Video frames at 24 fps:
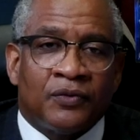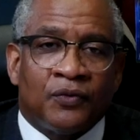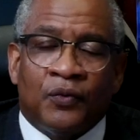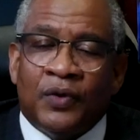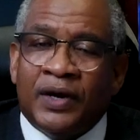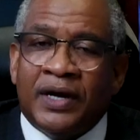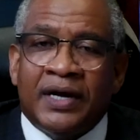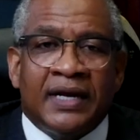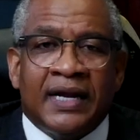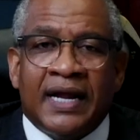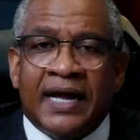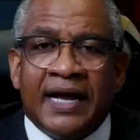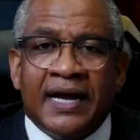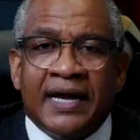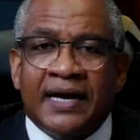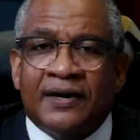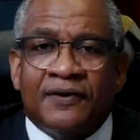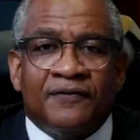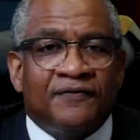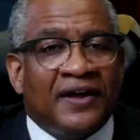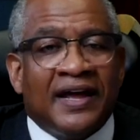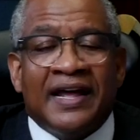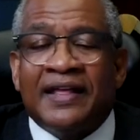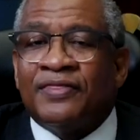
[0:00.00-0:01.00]
We
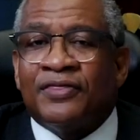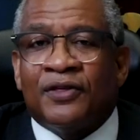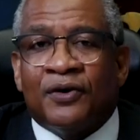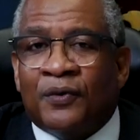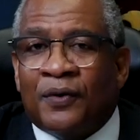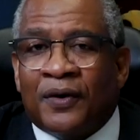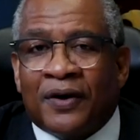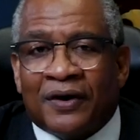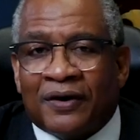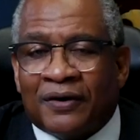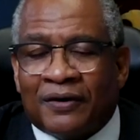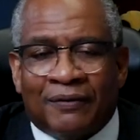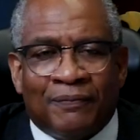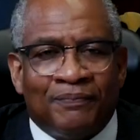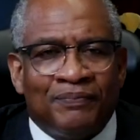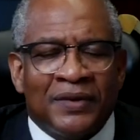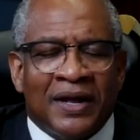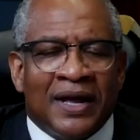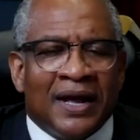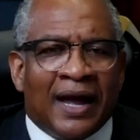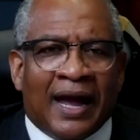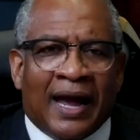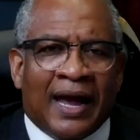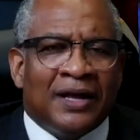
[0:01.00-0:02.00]
live in the world.
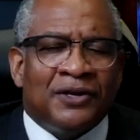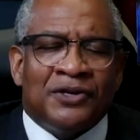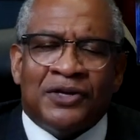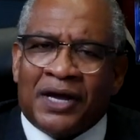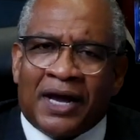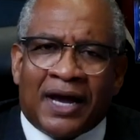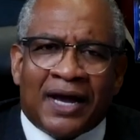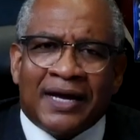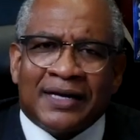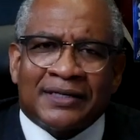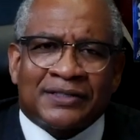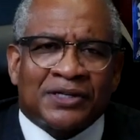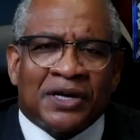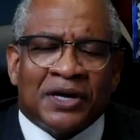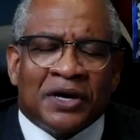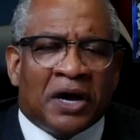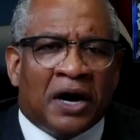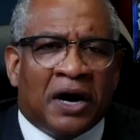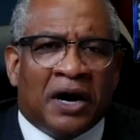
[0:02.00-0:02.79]
And yes,